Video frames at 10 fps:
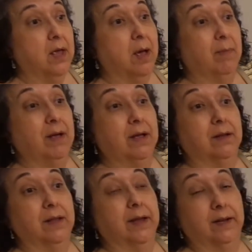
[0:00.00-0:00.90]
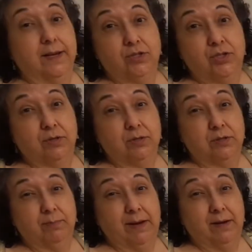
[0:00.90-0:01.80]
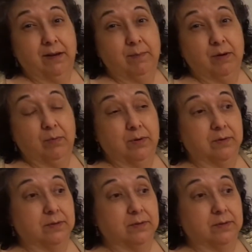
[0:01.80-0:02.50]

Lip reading: But like last year's pandemic, when